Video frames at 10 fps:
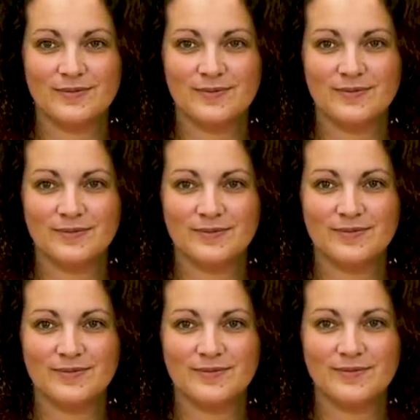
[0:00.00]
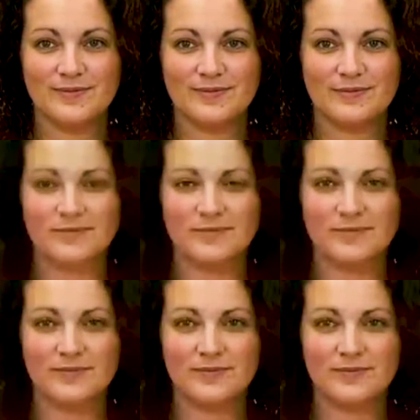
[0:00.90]

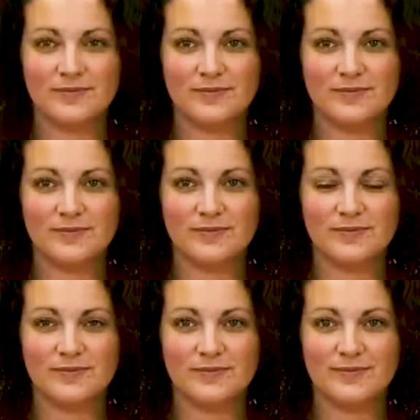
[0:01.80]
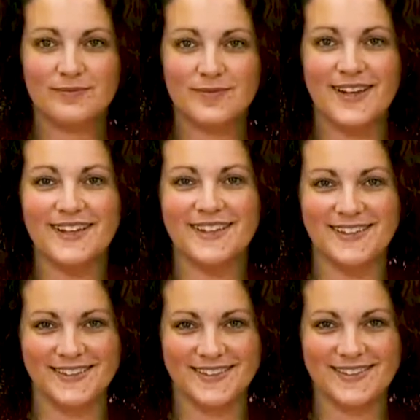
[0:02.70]

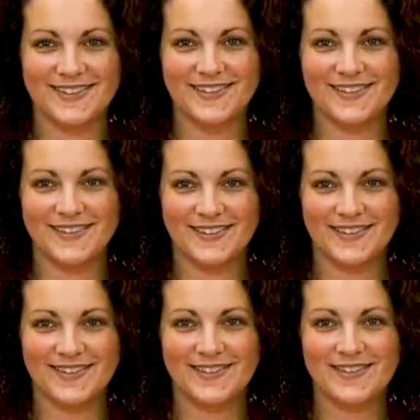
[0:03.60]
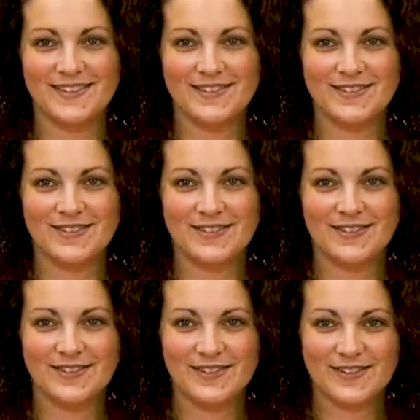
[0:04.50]

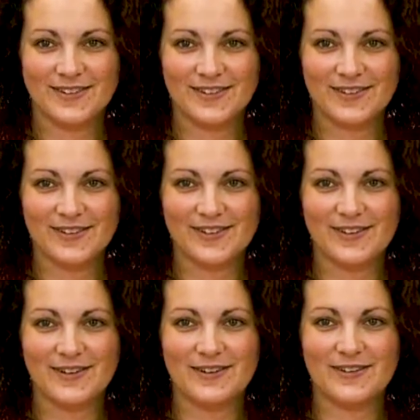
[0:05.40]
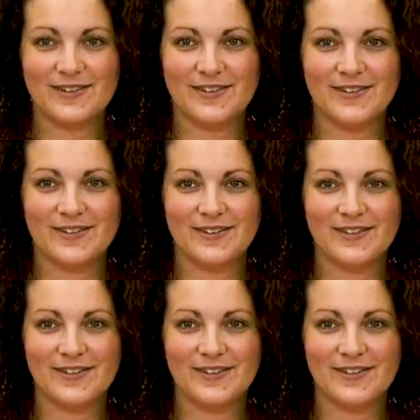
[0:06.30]
This person isn't speaking.